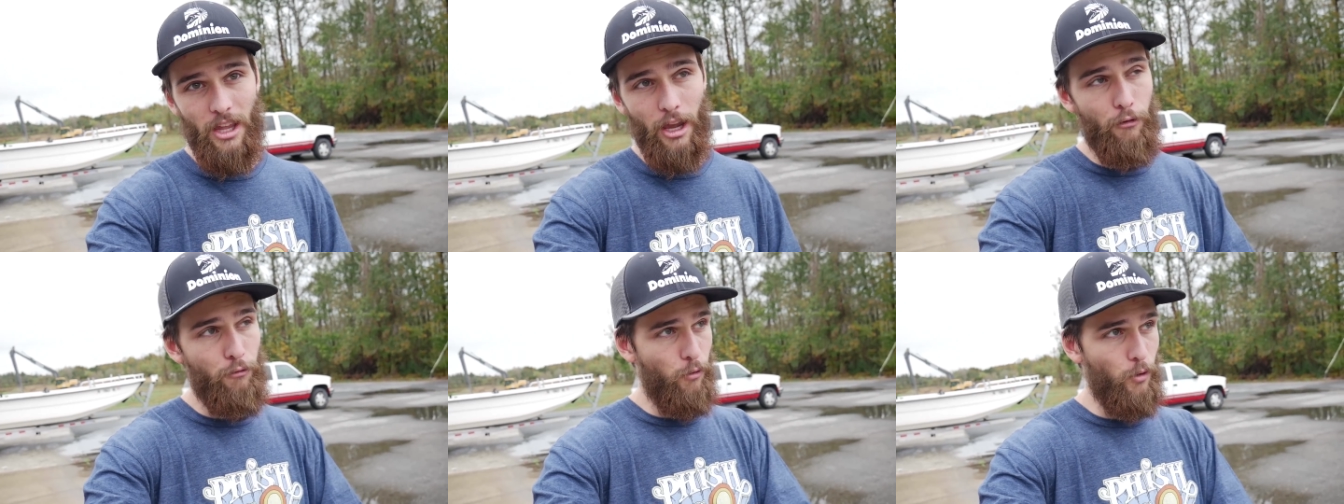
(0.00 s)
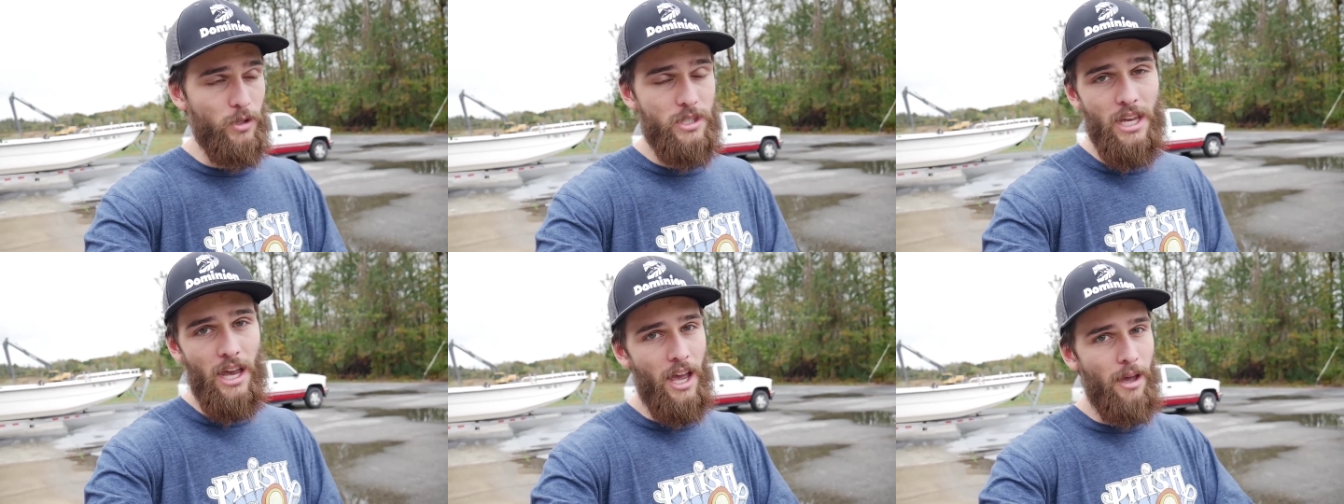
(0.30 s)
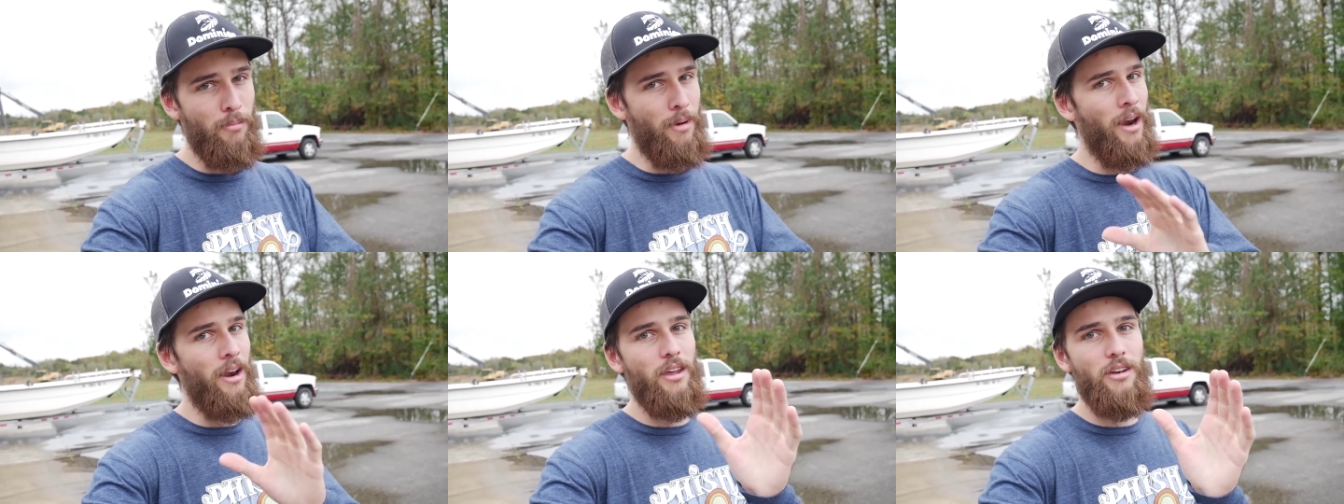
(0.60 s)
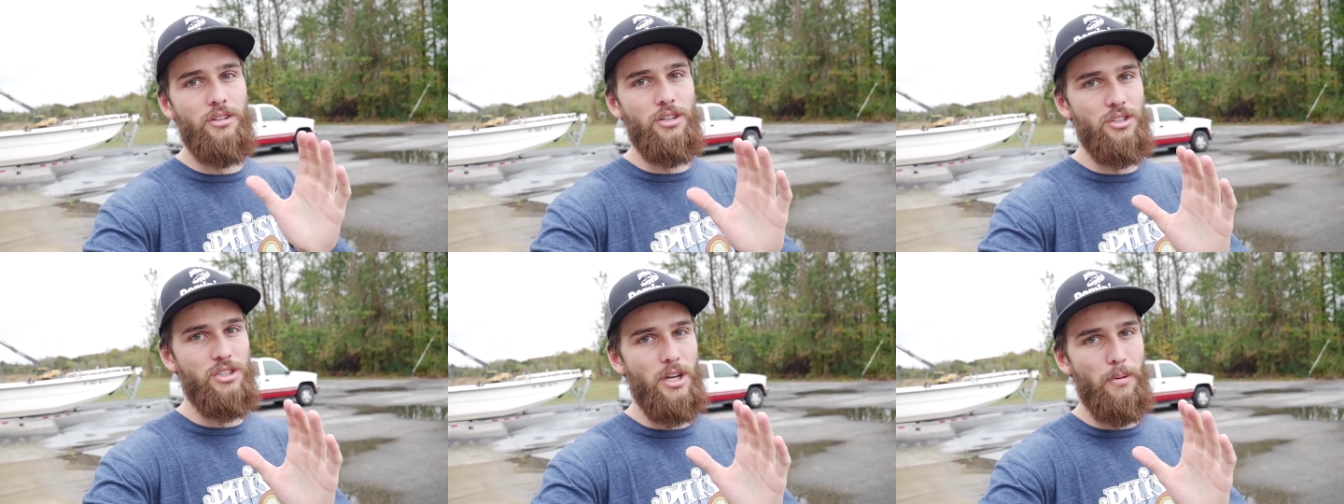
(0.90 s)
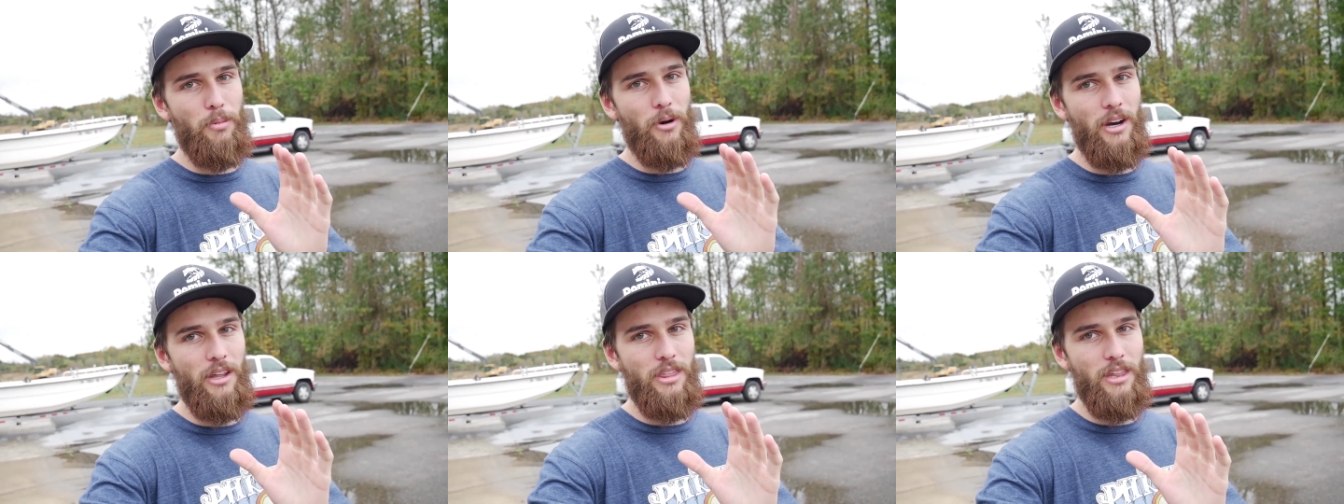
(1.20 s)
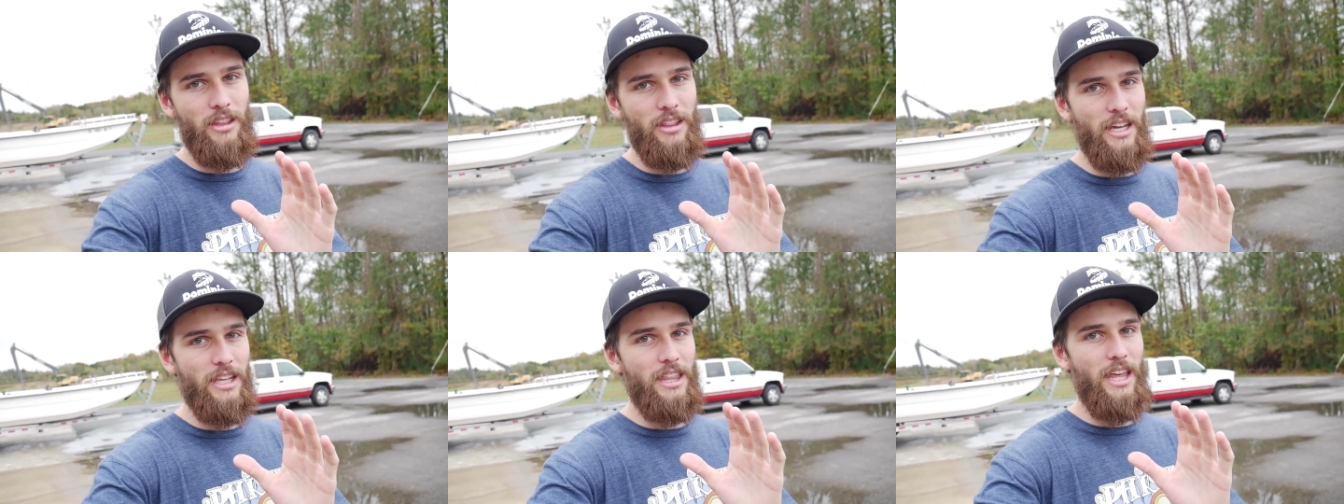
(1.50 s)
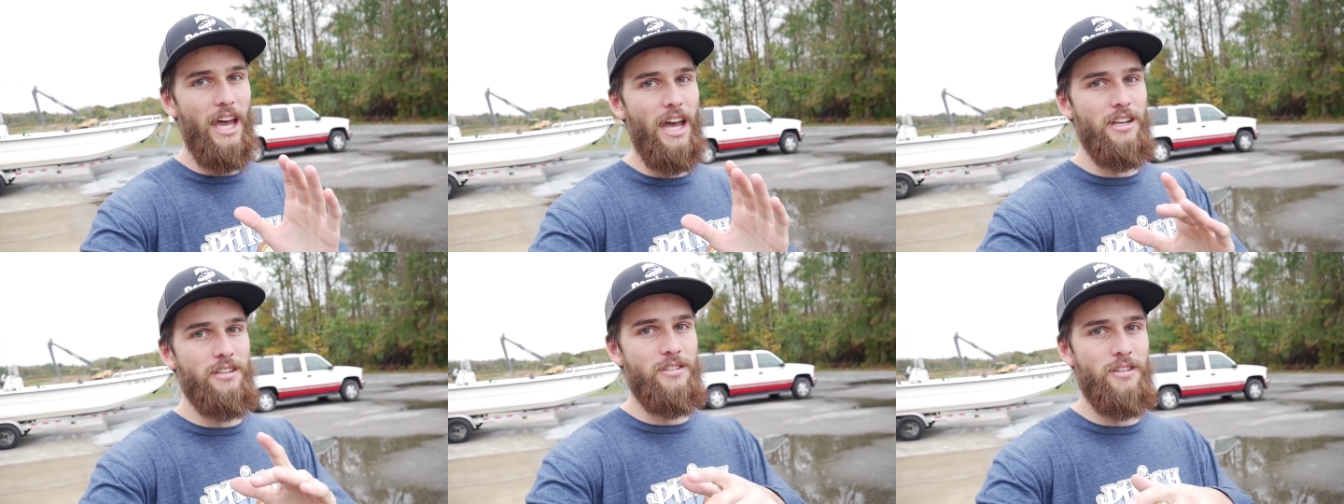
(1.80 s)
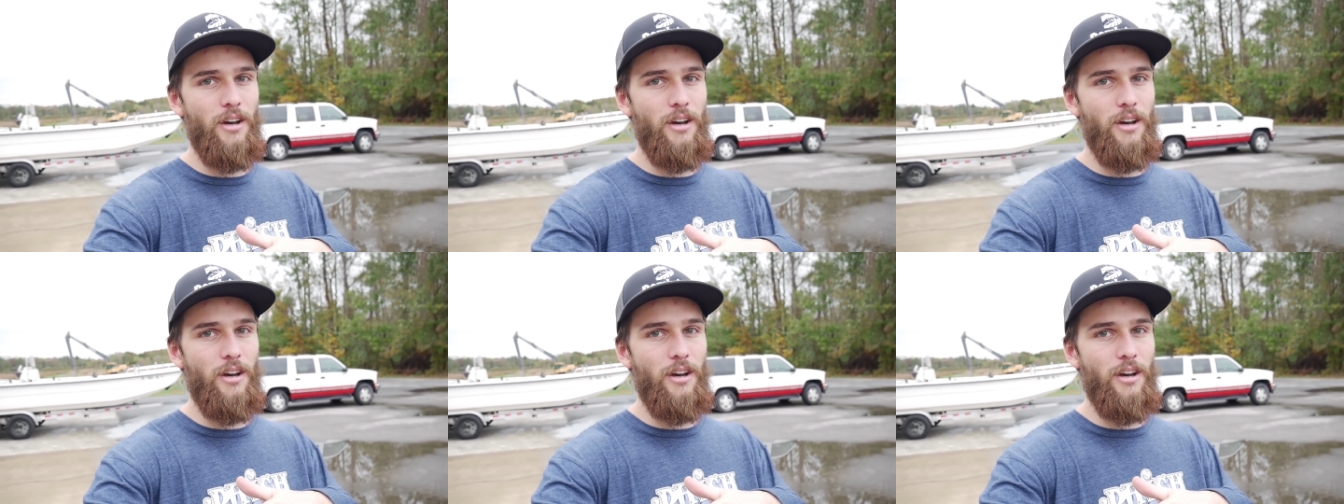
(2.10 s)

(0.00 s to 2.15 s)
like full-time, not an internship or anything like that.